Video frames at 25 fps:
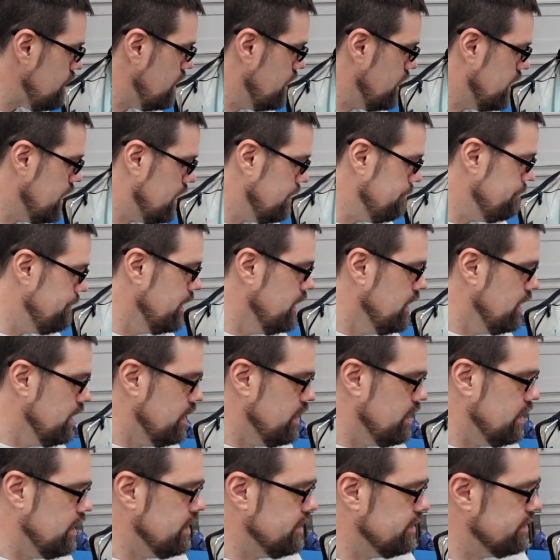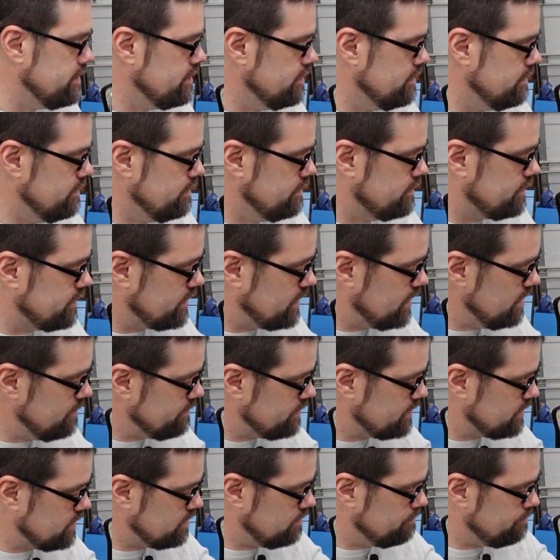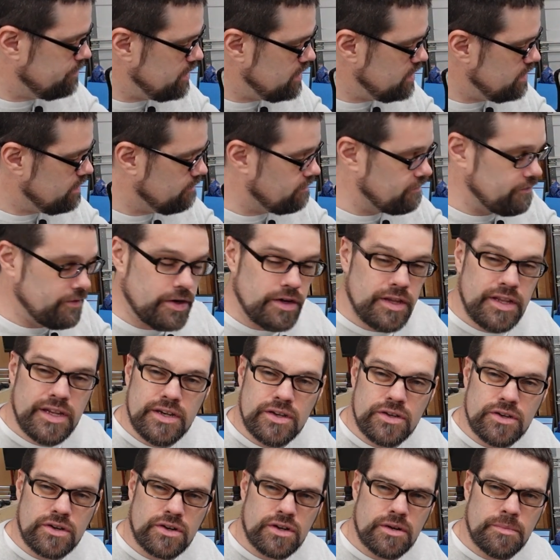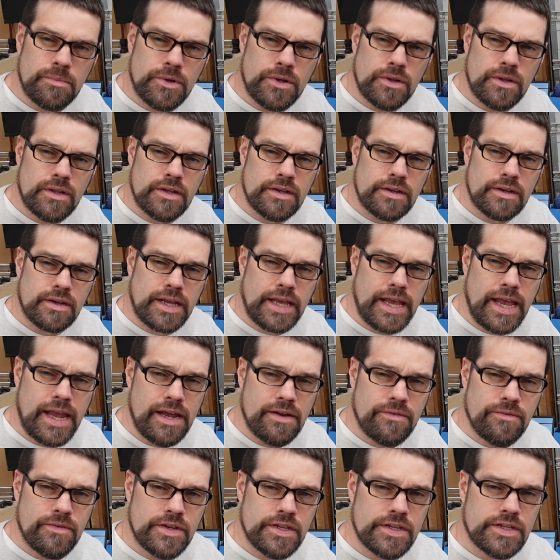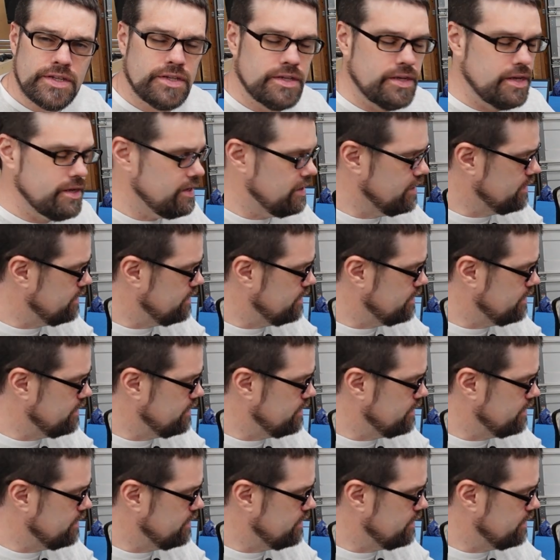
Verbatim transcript: Um, it seems to be fairly durable canvas